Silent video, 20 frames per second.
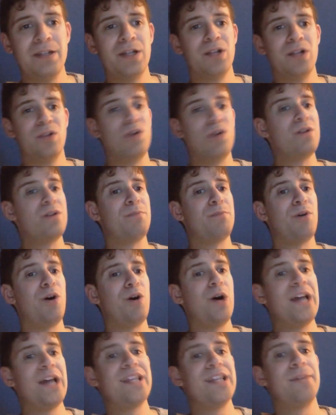Logan
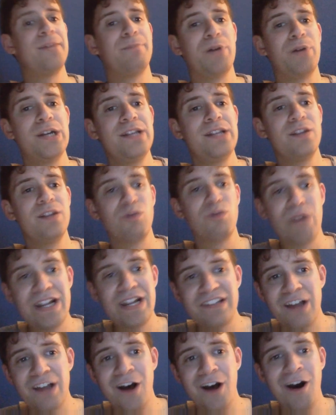Paul ended up putting the
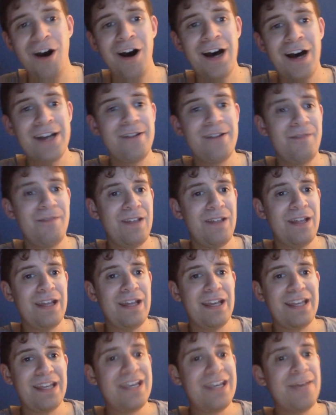rings on.
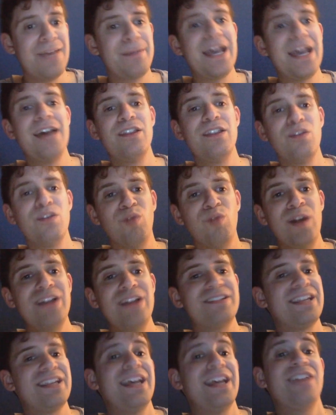He ended up getting the ring
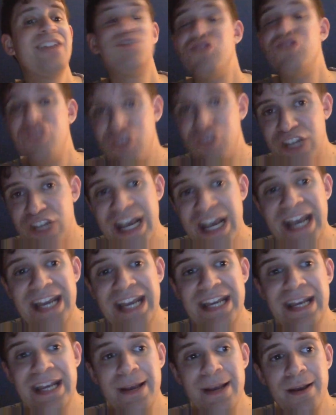to hit
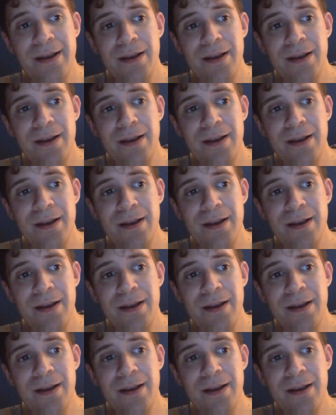Jey.